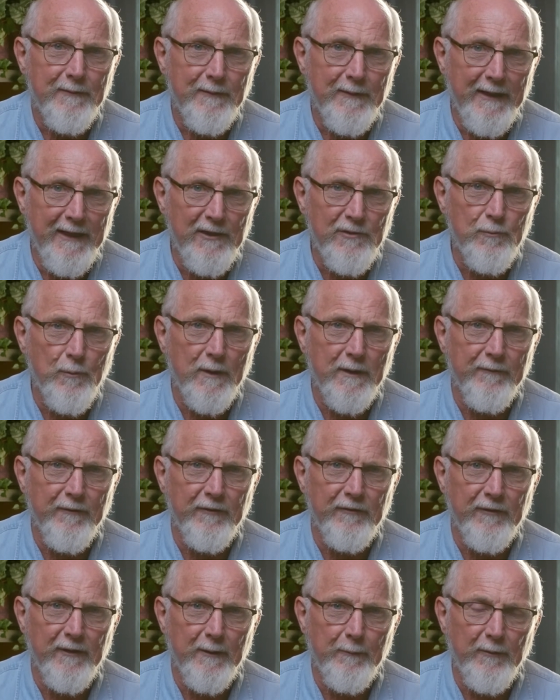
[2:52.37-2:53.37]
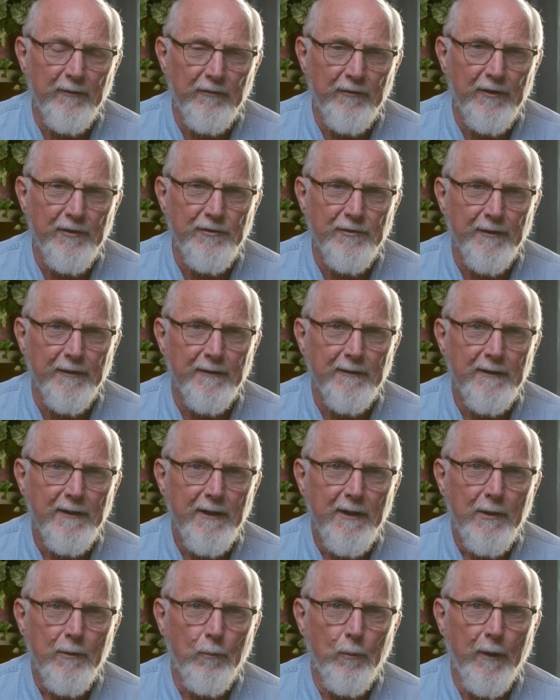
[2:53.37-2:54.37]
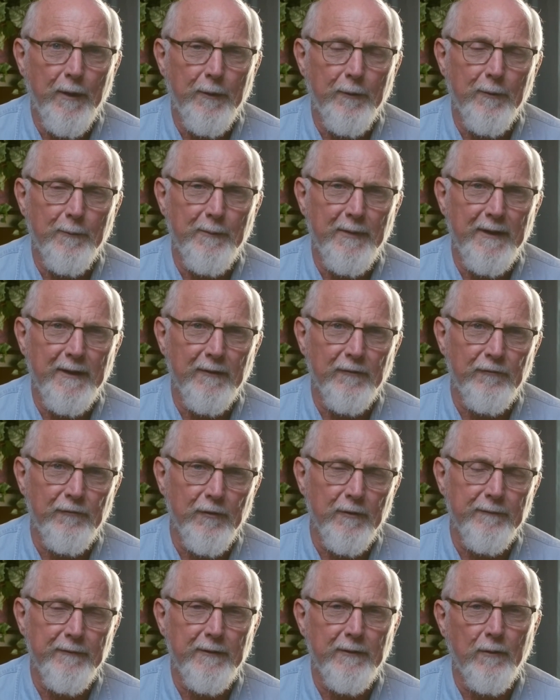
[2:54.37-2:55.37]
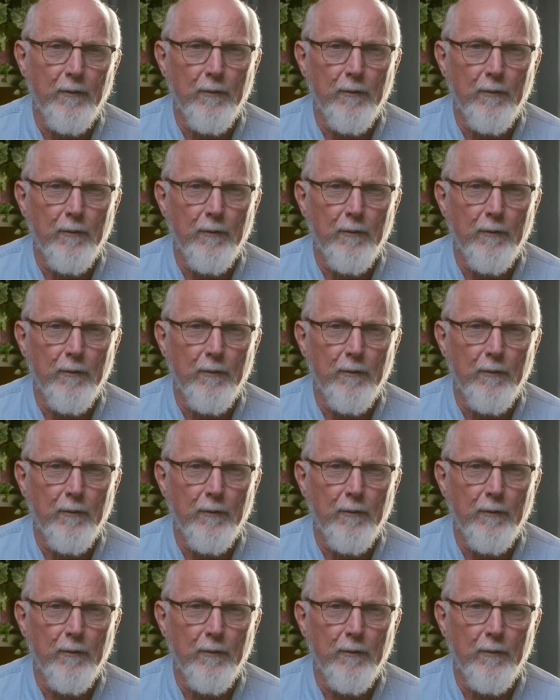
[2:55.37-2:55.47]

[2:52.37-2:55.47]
each one of us in a position, whether it be a servant